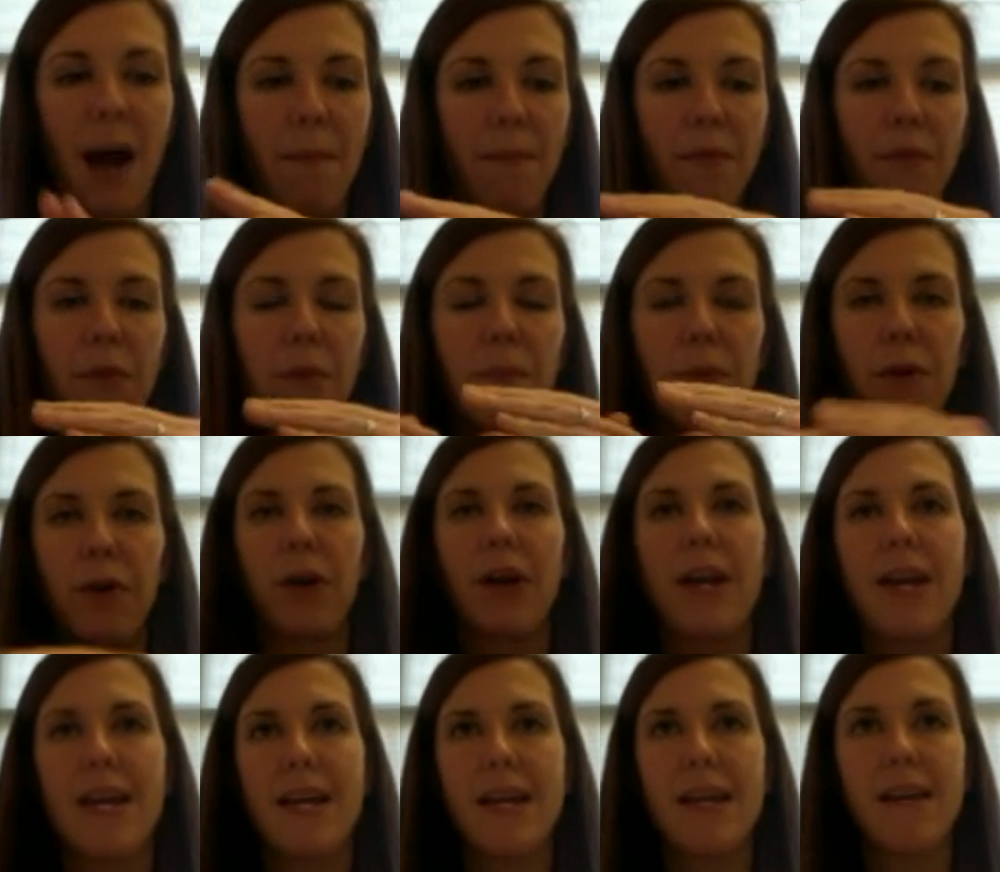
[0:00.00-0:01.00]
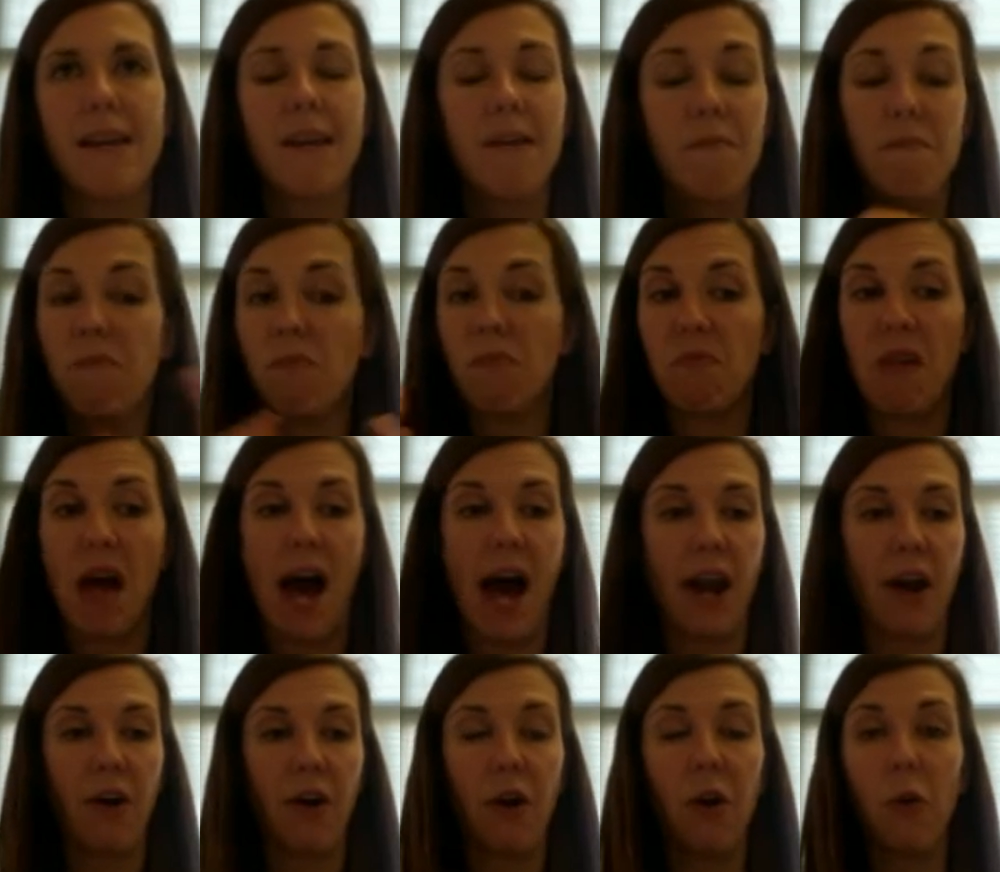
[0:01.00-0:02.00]
Remember in, I
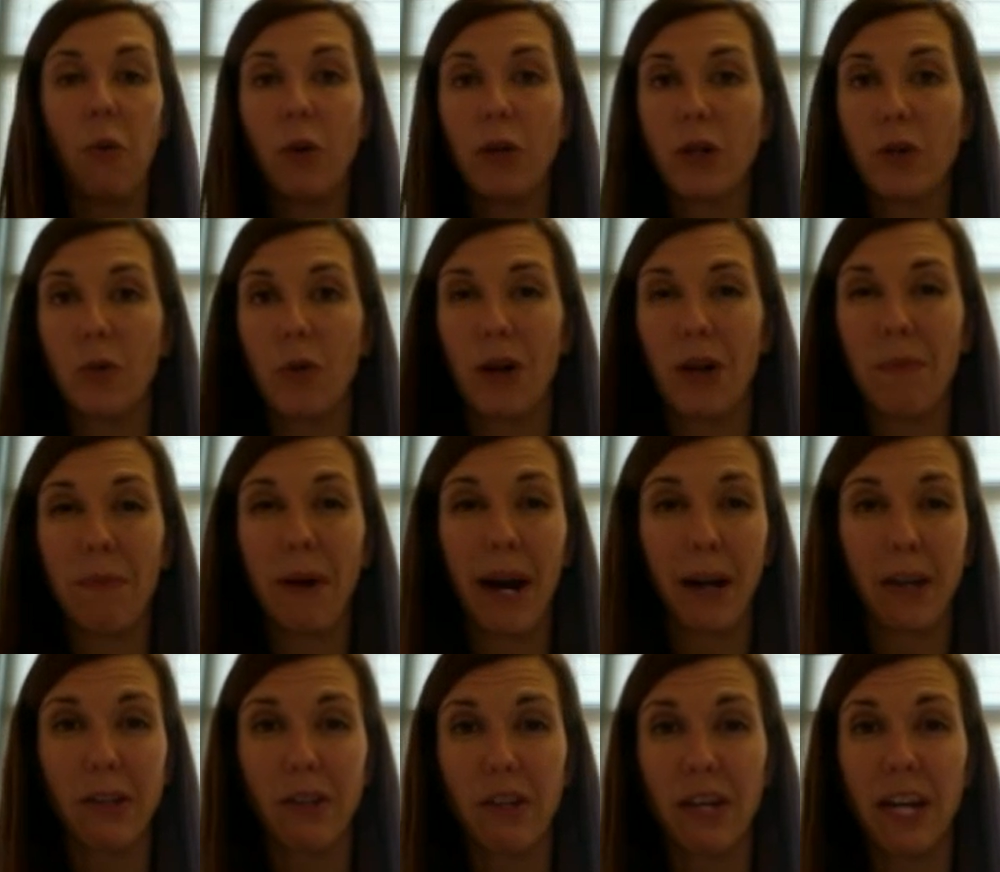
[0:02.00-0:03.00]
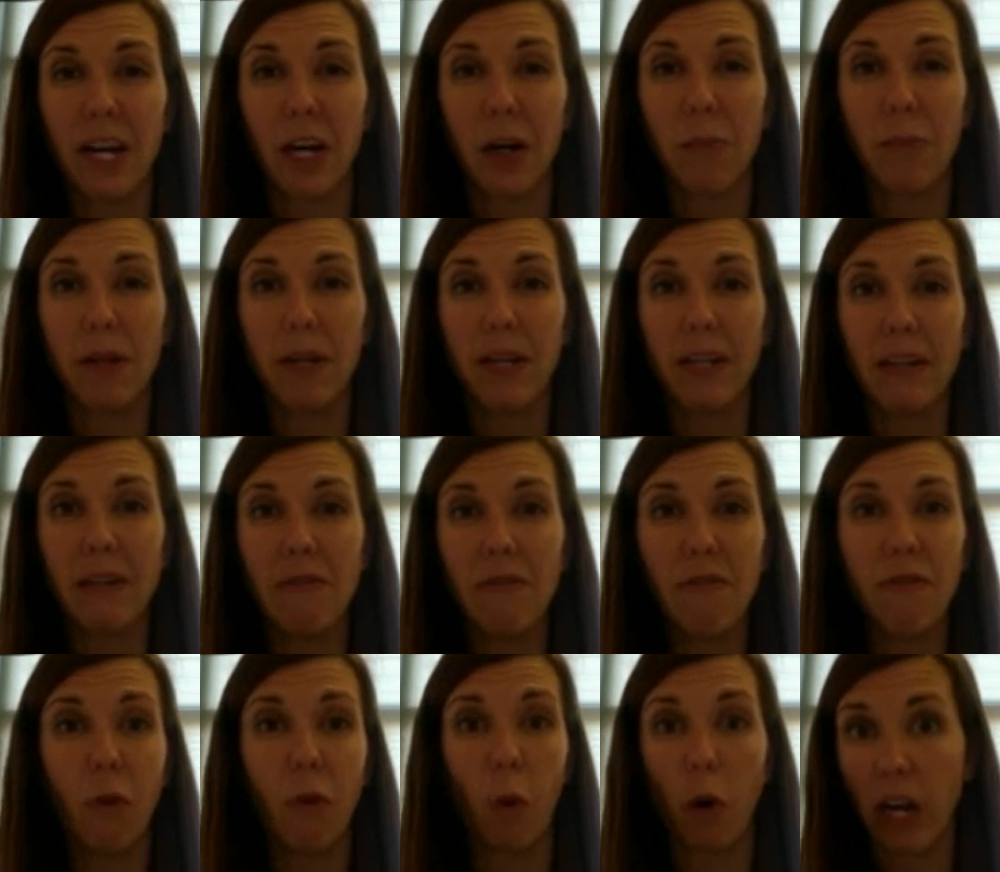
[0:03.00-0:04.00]
don't know which one, Pirates of the Caribbean
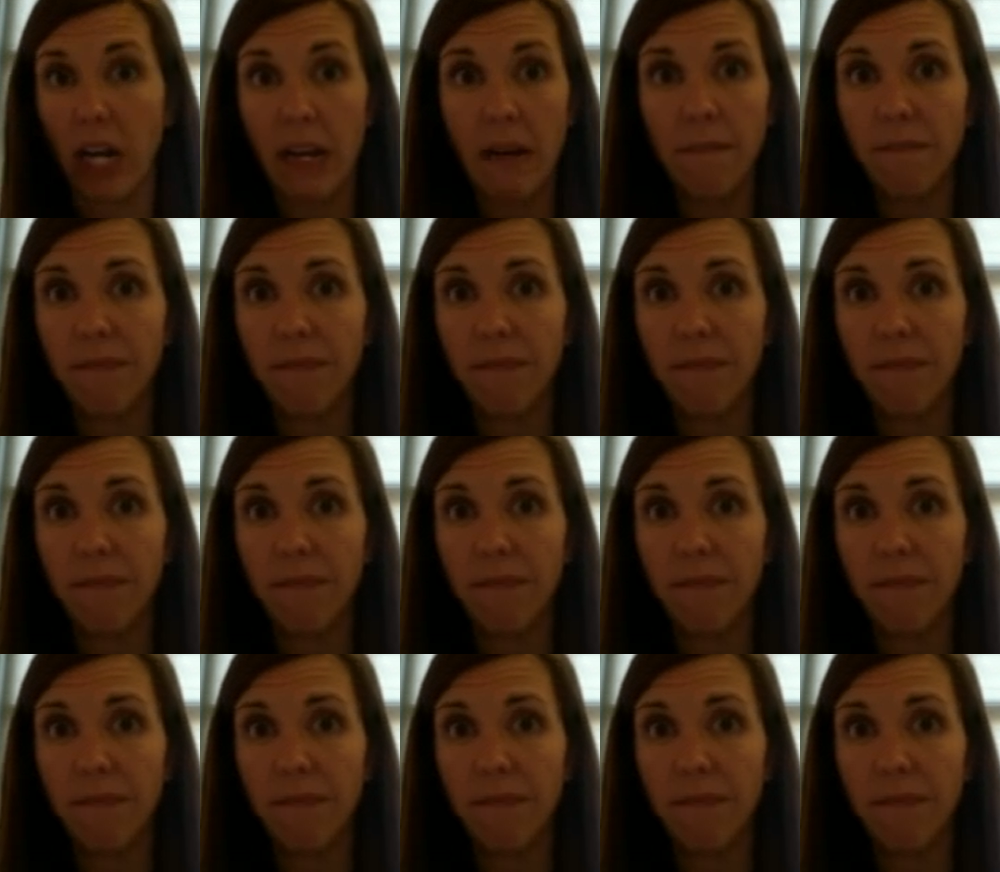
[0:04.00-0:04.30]
40.